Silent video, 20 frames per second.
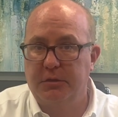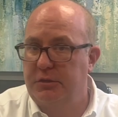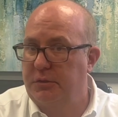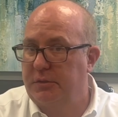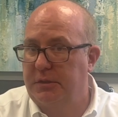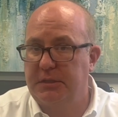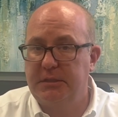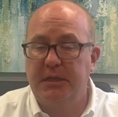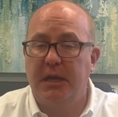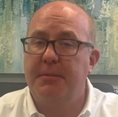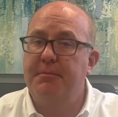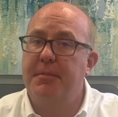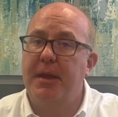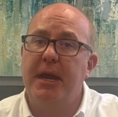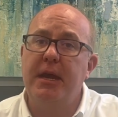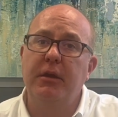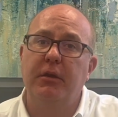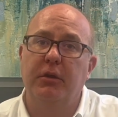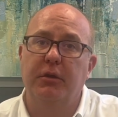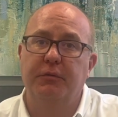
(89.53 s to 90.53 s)
So it does not
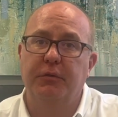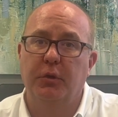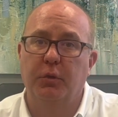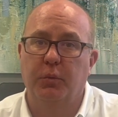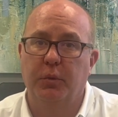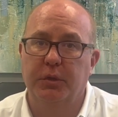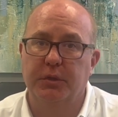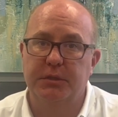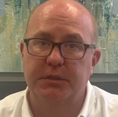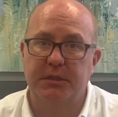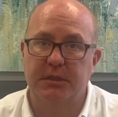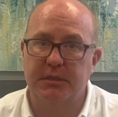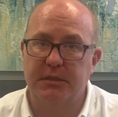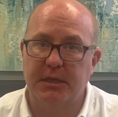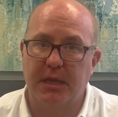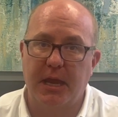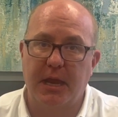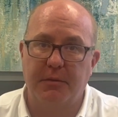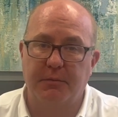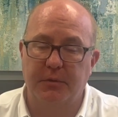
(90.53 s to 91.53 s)
matter if your will says
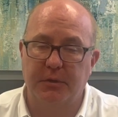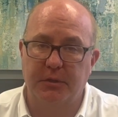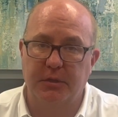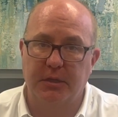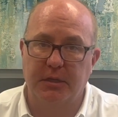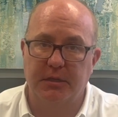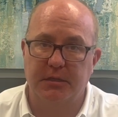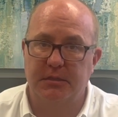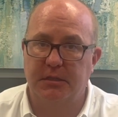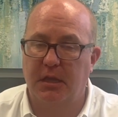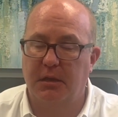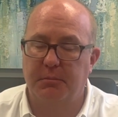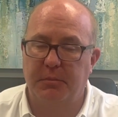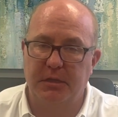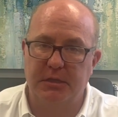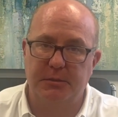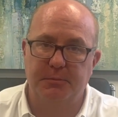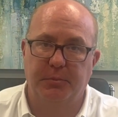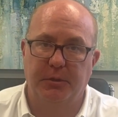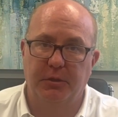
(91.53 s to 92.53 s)
everything is going to be
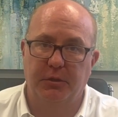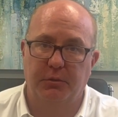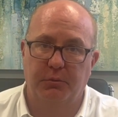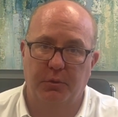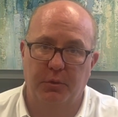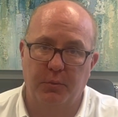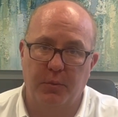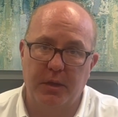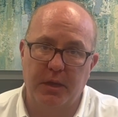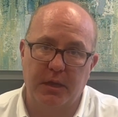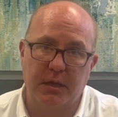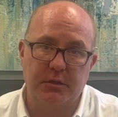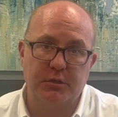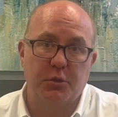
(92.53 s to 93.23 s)
split three ways.